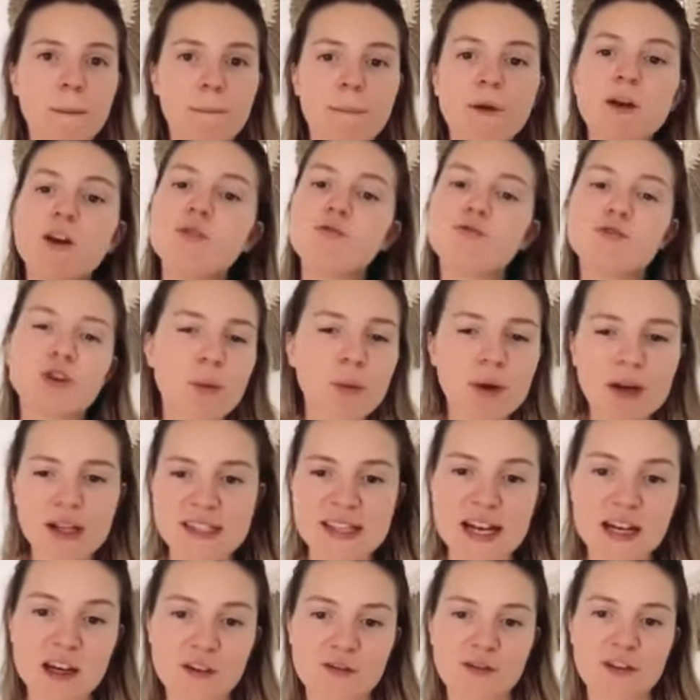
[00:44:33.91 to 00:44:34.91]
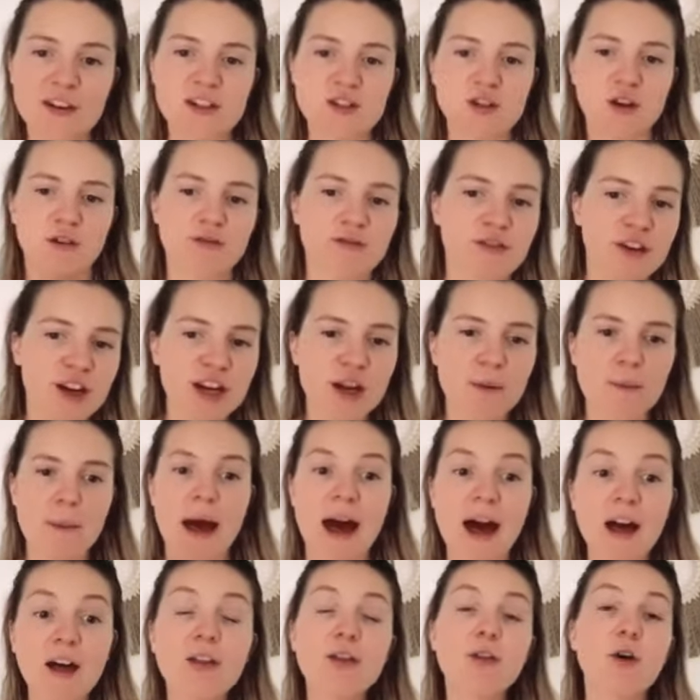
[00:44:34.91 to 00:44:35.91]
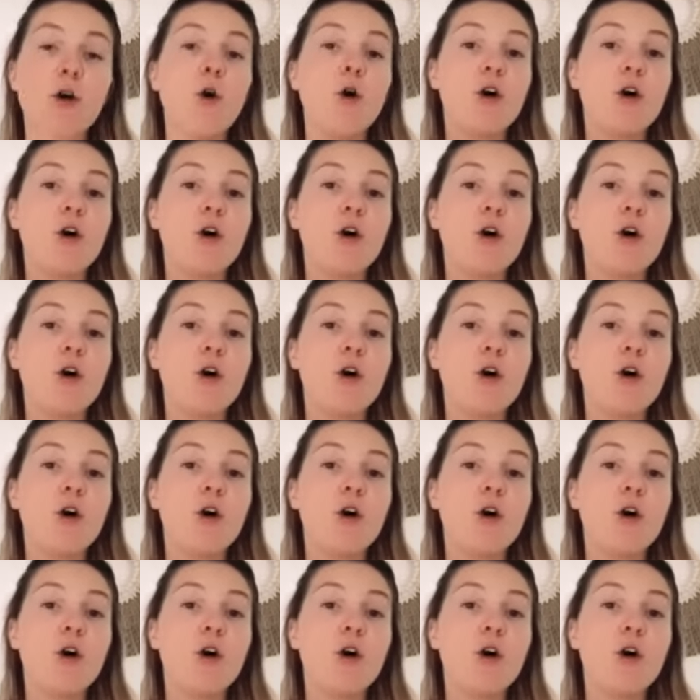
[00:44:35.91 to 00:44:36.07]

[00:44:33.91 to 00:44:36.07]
but you don't want to sacrifice your freedom, health,